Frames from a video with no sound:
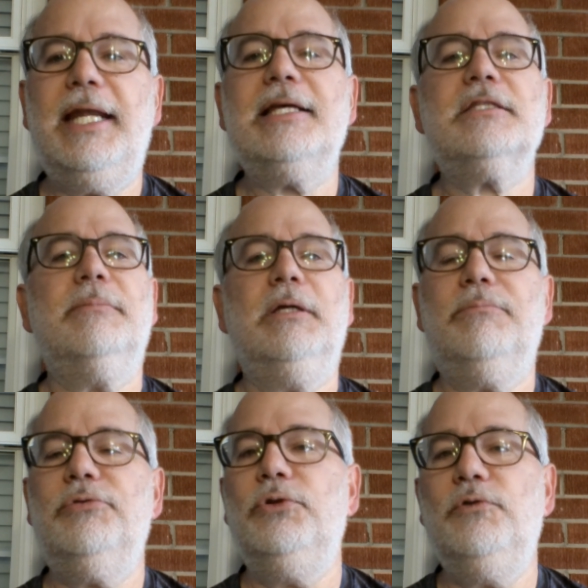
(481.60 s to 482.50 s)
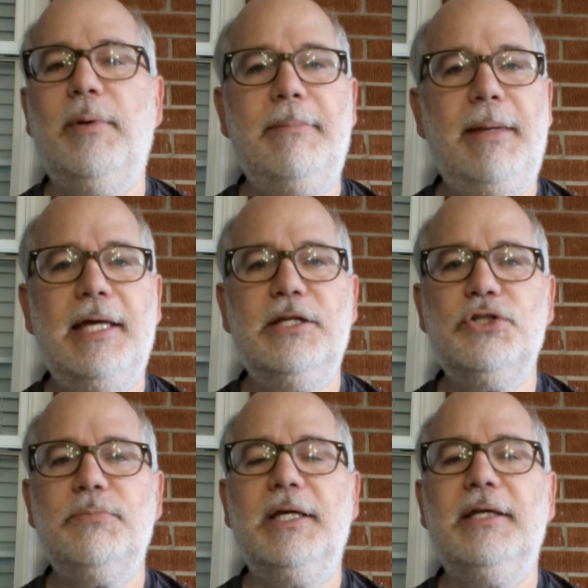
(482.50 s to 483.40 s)
It has to be approved by
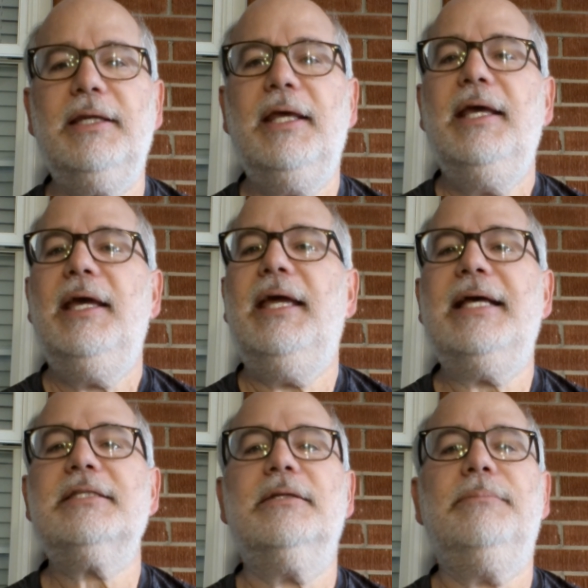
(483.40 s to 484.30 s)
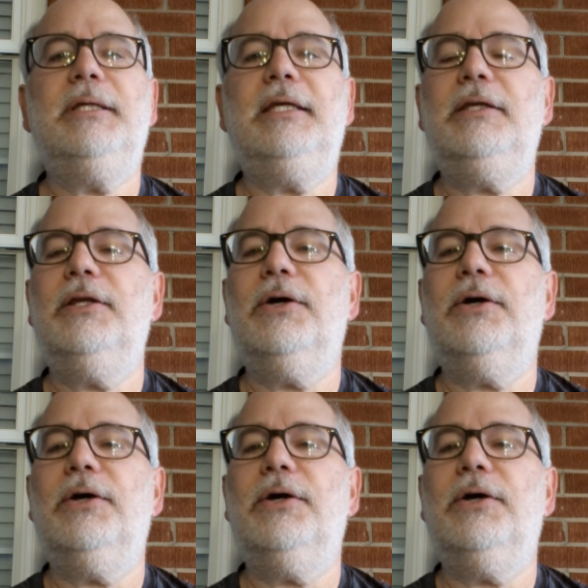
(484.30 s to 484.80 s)
management. It has to be,